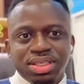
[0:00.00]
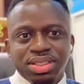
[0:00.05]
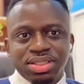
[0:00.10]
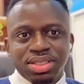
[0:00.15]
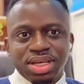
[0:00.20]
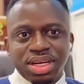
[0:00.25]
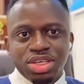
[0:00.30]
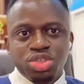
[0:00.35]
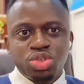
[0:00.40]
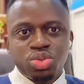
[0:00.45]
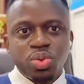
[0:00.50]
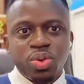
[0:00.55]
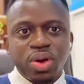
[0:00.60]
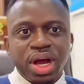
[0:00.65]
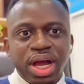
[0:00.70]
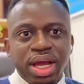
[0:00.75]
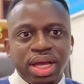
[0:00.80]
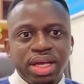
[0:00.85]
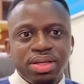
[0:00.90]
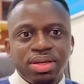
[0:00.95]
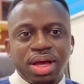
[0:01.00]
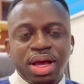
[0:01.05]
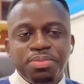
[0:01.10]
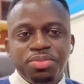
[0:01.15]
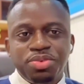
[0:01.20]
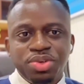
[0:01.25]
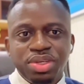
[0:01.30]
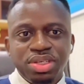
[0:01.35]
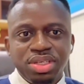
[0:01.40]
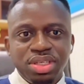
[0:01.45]
That is why I'm
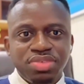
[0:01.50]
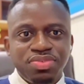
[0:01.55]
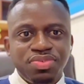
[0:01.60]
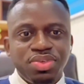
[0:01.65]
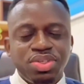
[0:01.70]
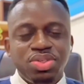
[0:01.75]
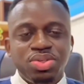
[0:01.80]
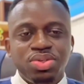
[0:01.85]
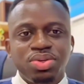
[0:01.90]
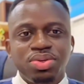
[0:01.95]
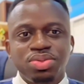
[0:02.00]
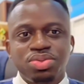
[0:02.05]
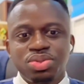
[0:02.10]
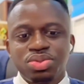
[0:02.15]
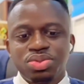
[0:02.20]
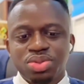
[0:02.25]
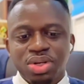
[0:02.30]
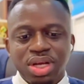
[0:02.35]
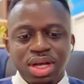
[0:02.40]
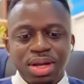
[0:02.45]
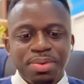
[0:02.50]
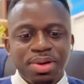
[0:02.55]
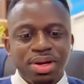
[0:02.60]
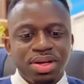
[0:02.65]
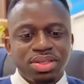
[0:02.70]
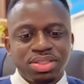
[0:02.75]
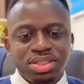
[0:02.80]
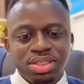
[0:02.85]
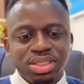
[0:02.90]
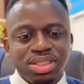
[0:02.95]
doing this video to talk
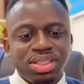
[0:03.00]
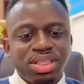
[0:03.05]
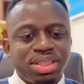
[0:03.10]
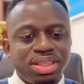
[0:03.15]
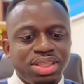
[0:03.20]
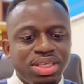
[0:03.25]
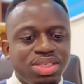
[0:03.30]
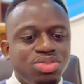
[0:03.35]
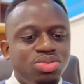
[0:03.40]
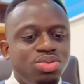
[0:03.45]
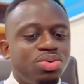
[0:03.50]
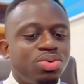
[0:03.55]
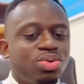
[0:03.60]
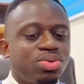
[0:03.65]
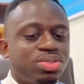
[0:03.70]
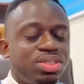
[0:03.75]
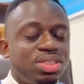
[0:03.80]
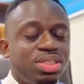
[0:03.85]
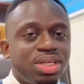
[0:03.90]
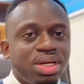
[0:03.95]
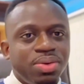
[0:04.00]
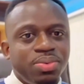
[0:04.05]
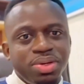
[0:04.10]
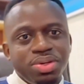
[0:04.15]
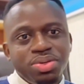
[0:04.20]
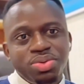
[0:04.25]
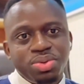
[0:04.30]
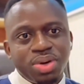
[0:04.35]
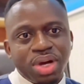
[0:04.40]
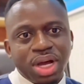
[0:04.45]
about the things to consider
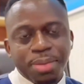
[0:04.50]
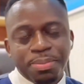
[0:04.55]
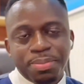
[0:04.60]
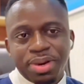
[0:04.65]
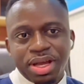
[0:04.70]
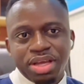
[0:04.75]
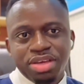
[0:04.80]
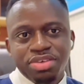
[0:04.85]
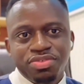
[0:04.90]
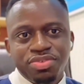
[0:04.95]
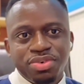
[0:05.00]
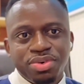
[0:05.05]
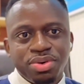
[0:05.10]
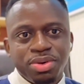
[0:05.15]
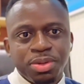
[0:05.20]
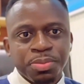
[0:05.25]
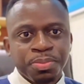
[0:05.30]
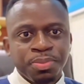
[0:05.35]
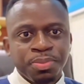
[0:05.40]
when you are applying for